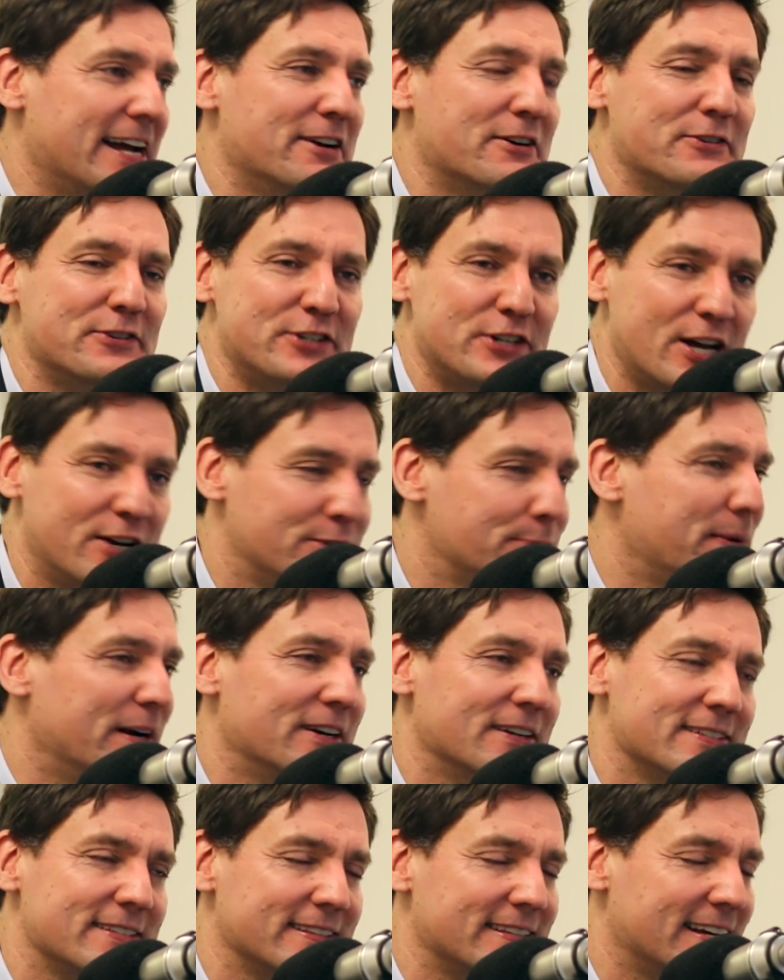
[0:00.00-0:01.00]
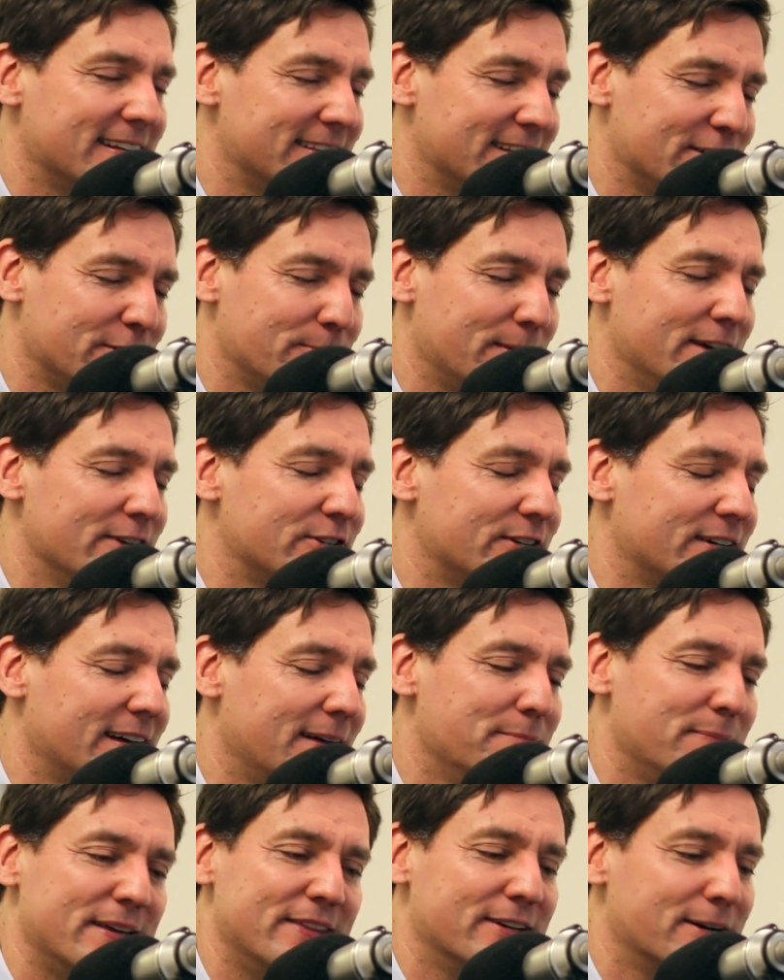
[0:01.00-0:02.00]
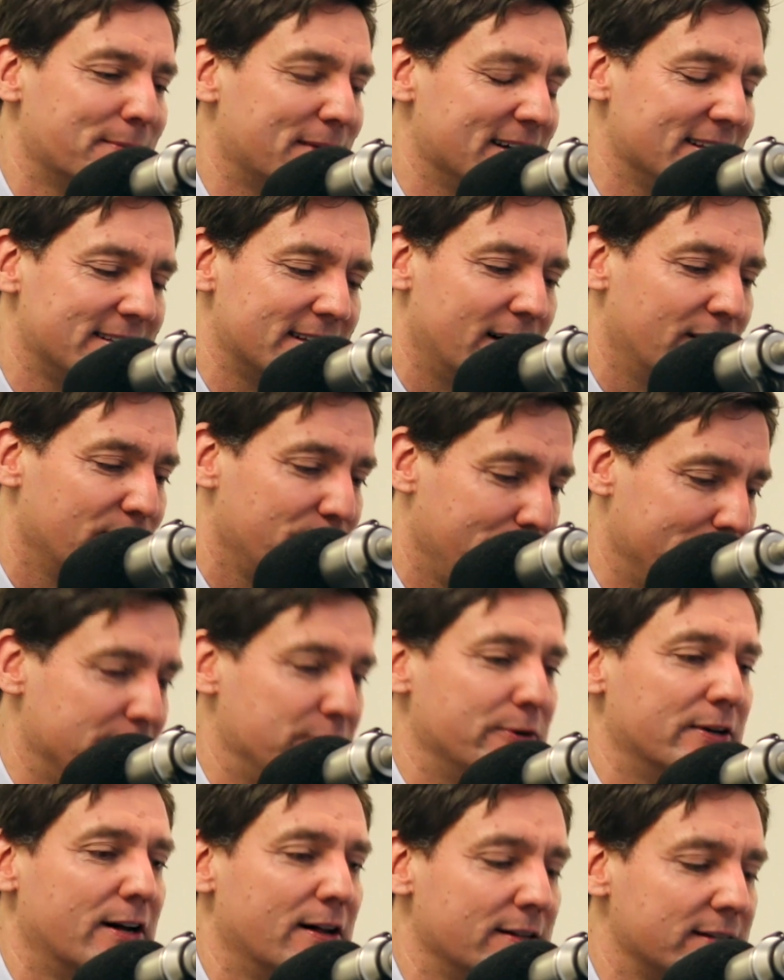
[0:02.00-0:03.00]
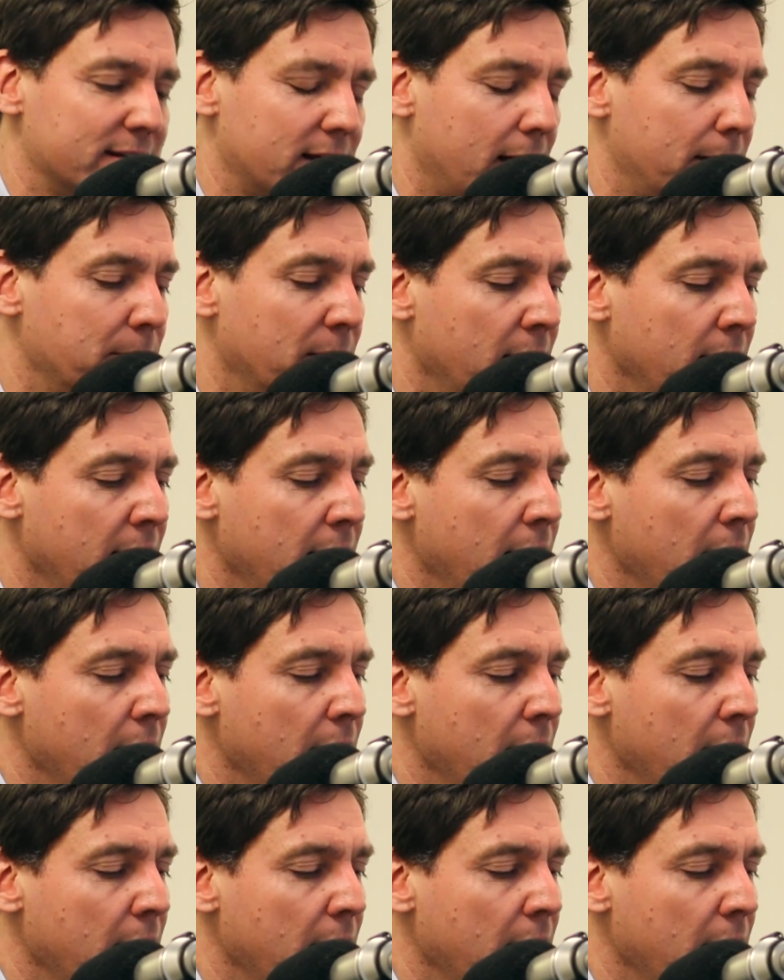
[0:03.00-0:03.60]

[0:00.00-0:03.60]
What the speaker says: I don't judge parents in that situation. I've been there myself. We do it all the time.